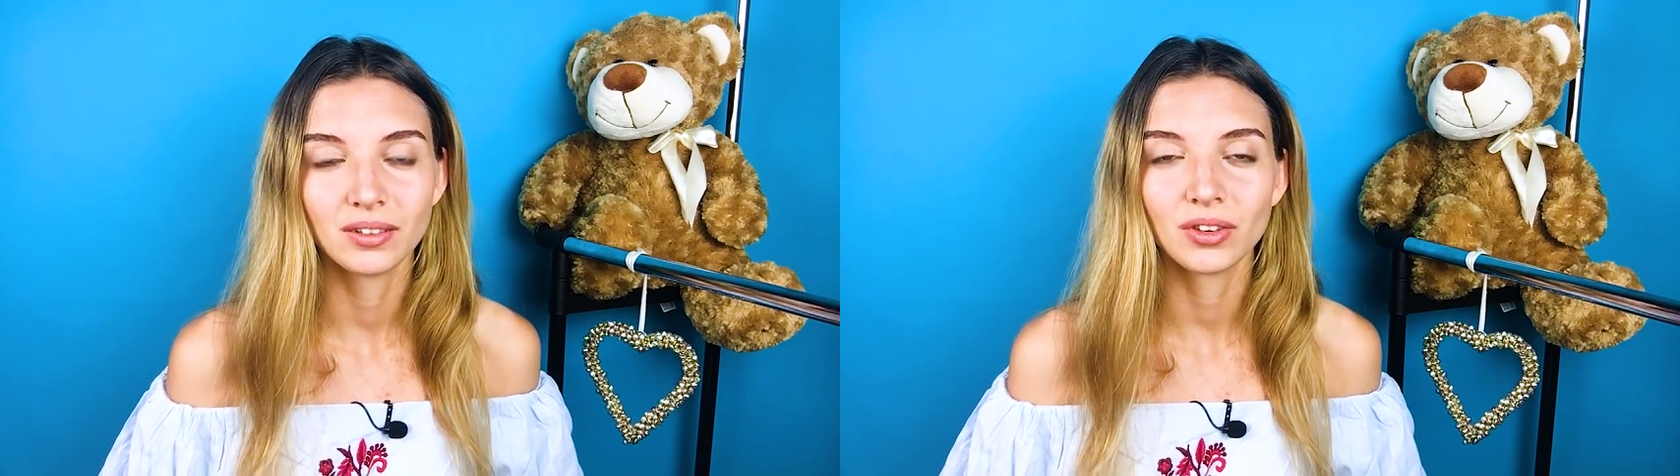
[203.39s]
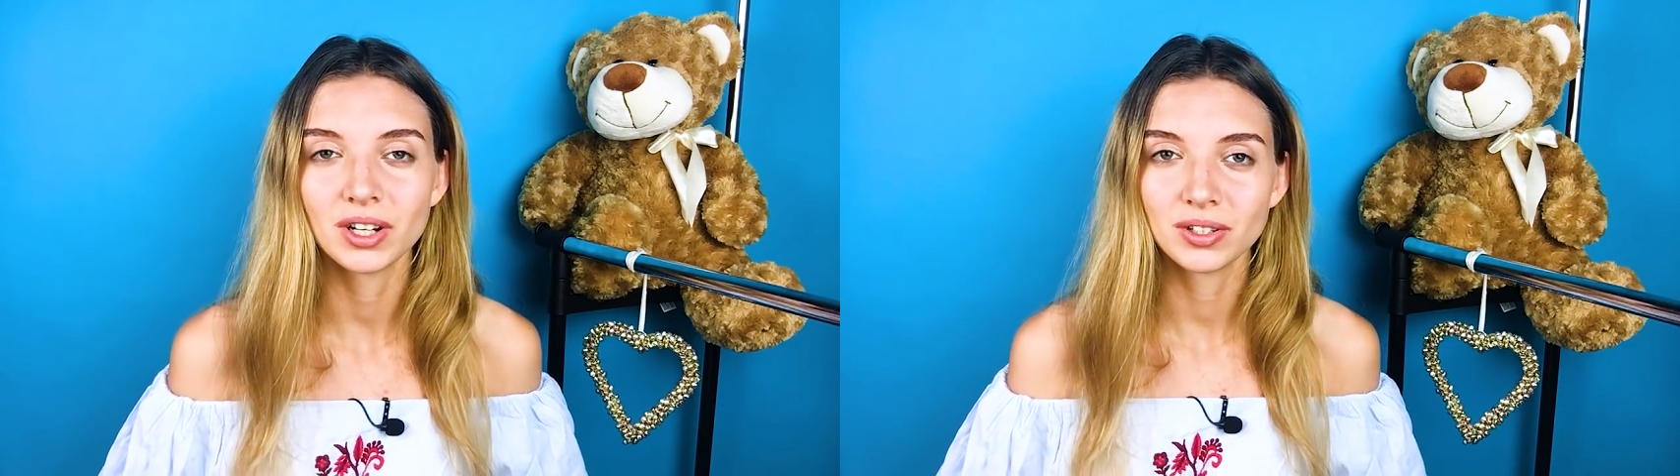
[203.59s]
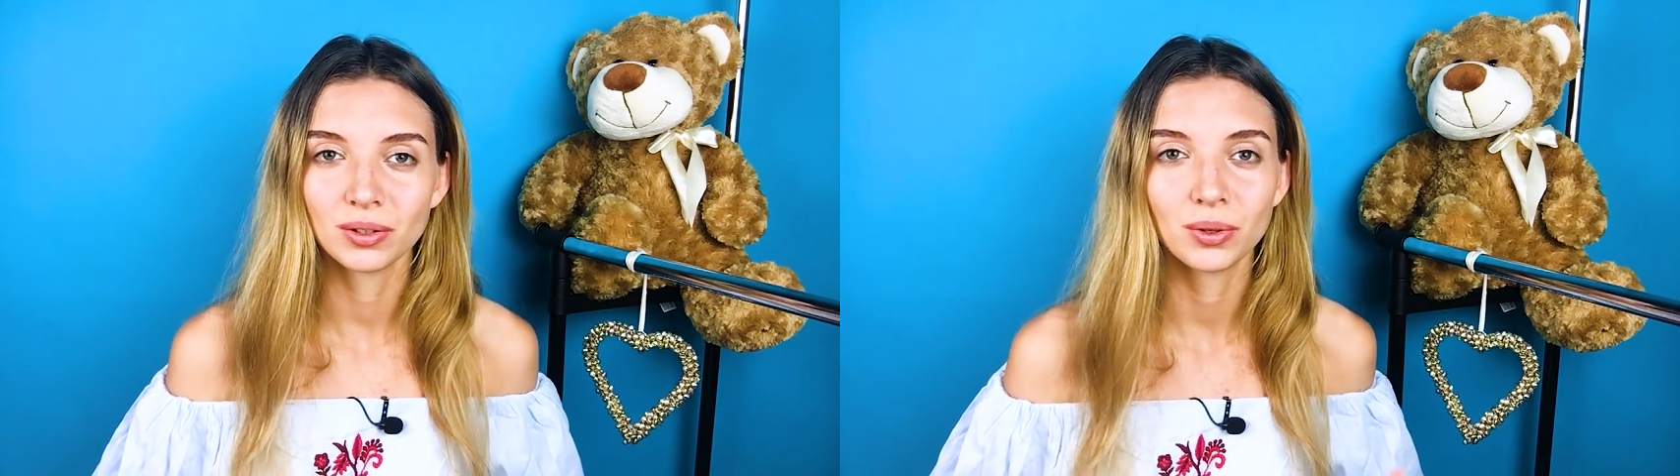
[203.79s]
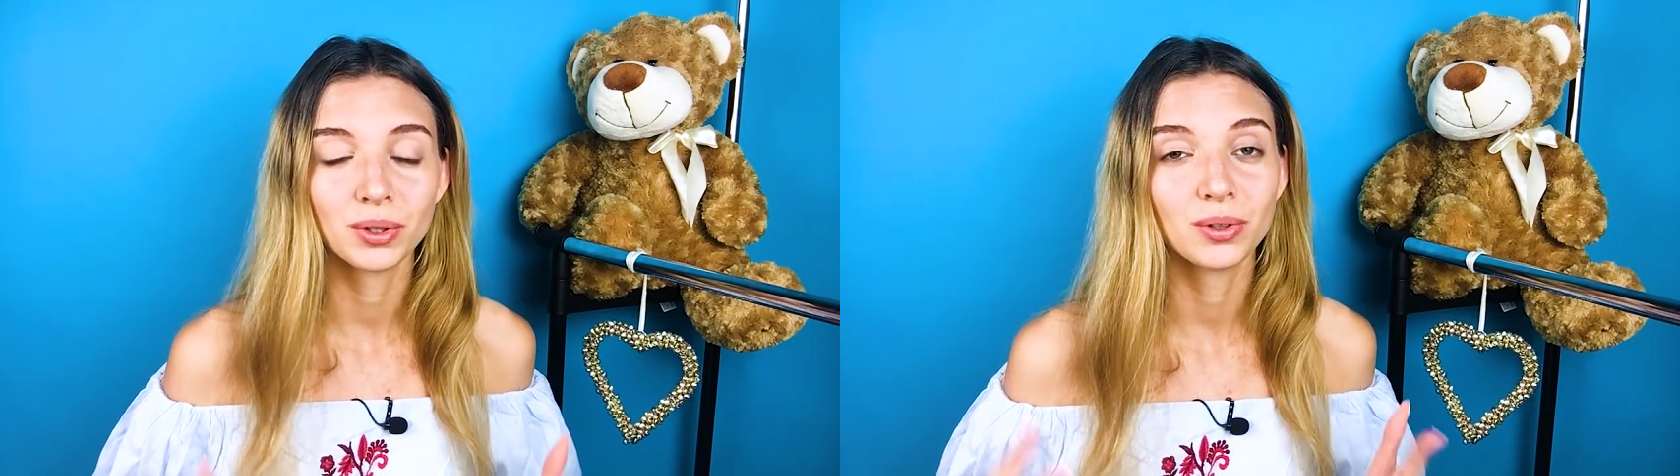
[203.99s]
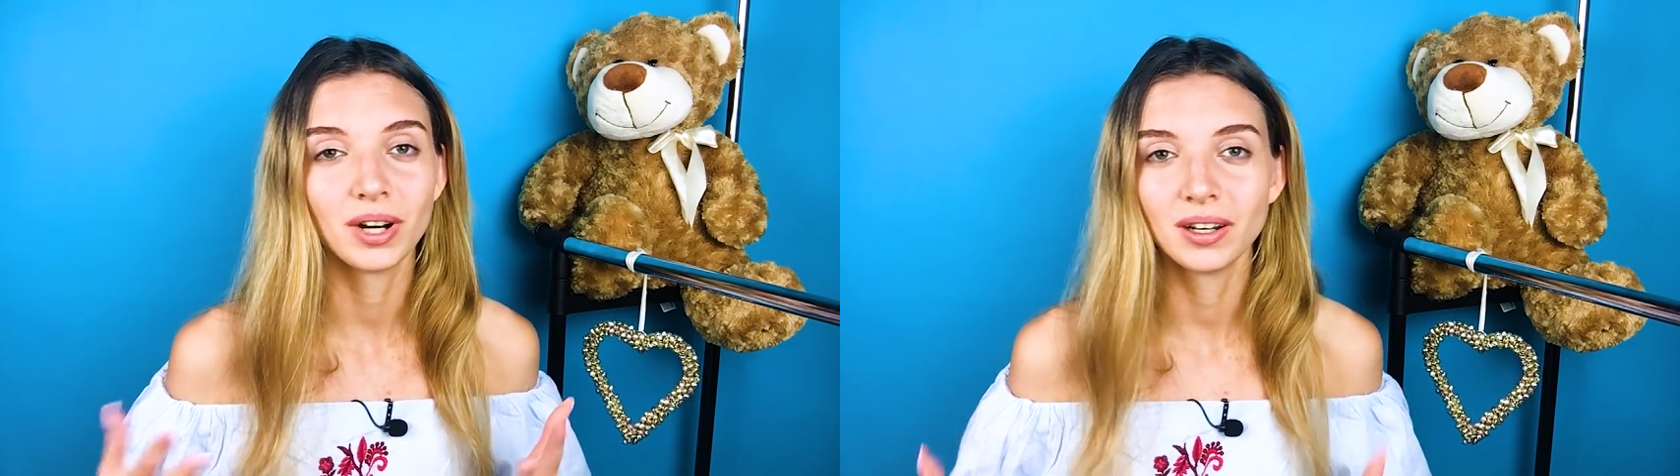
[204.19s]
Russia
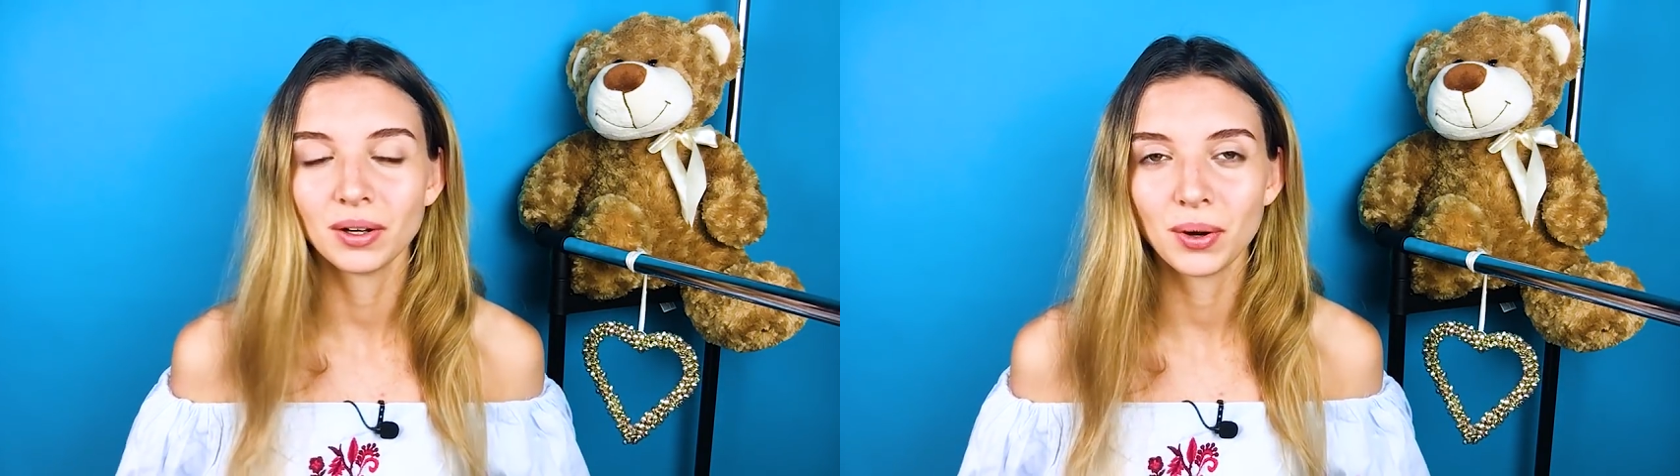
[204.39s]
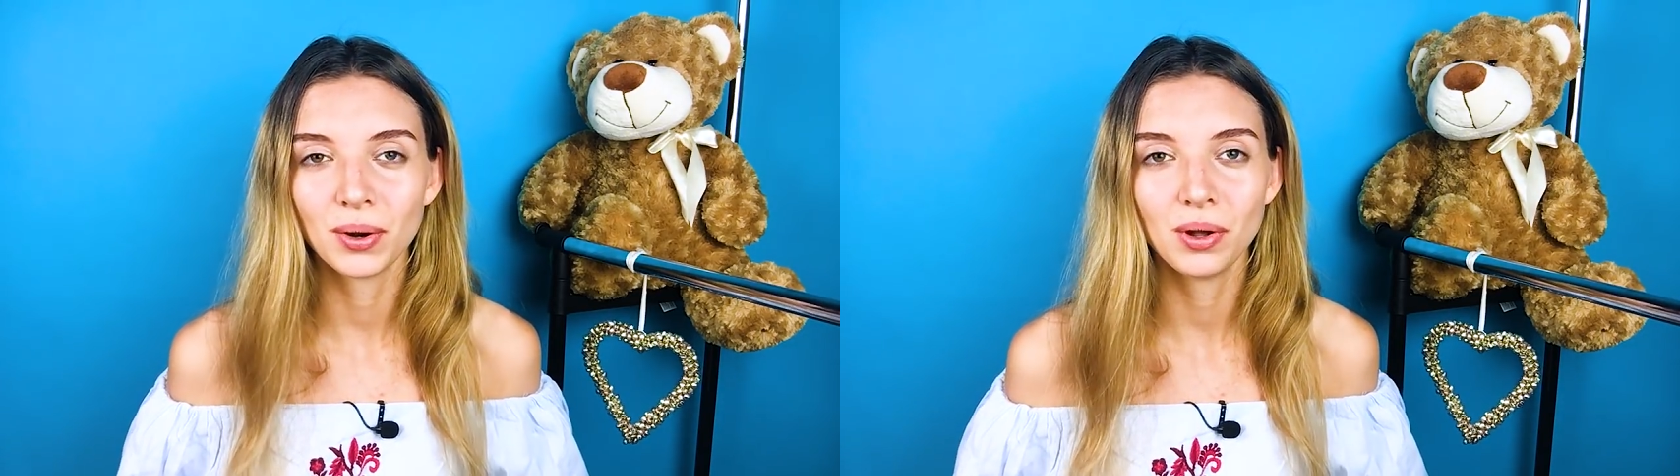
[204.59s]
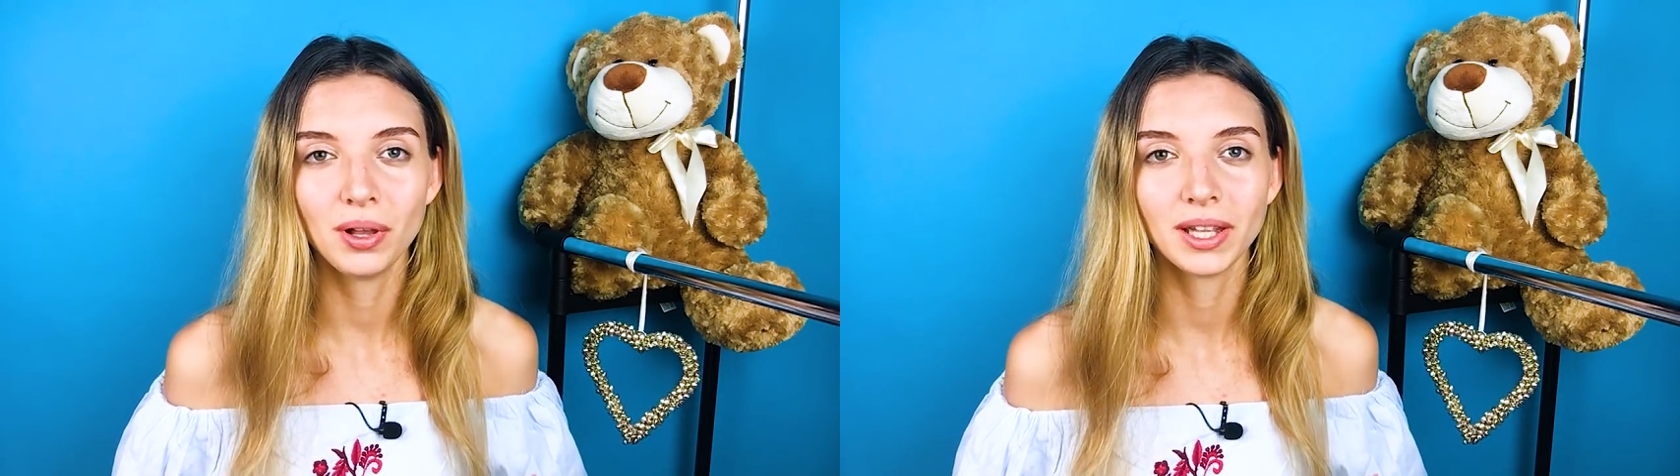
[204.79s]
or Ukrainian girl